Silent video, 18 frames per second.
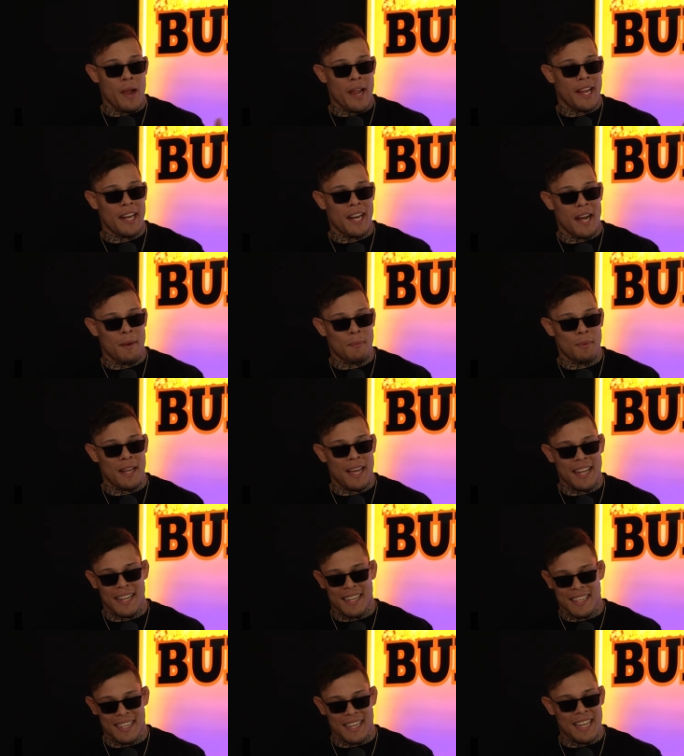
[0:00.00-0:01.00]
Waking up
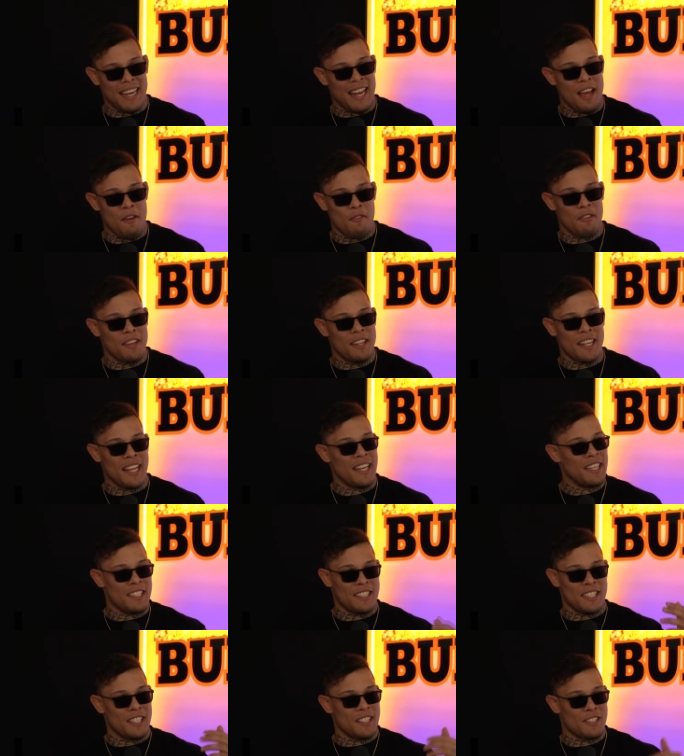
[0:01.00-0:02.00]
like 11 and
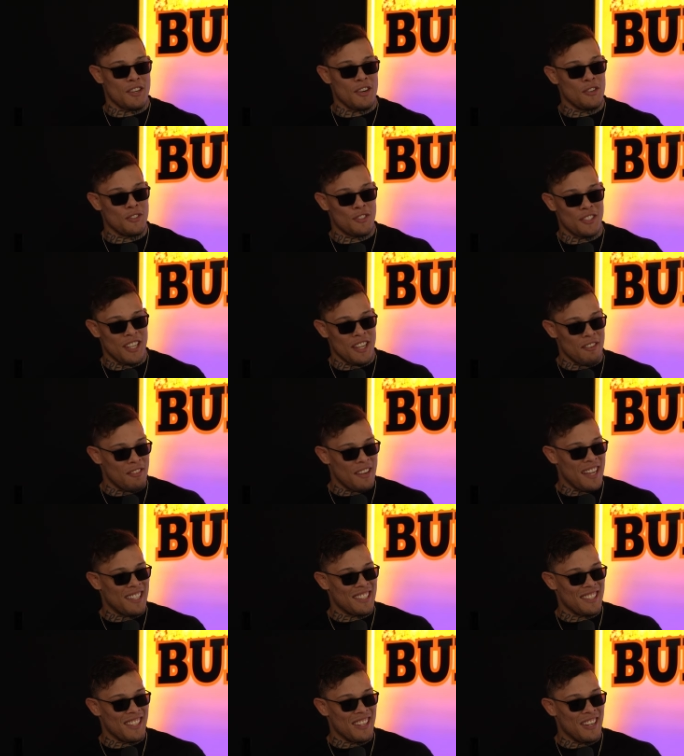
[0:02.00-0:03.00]
just go to the
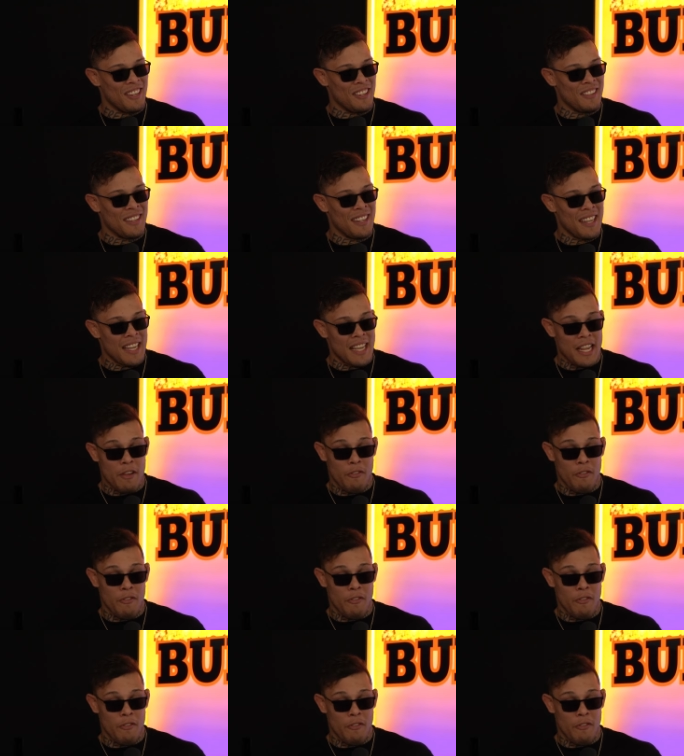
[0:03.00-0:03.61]
event, you know? Uh-huh.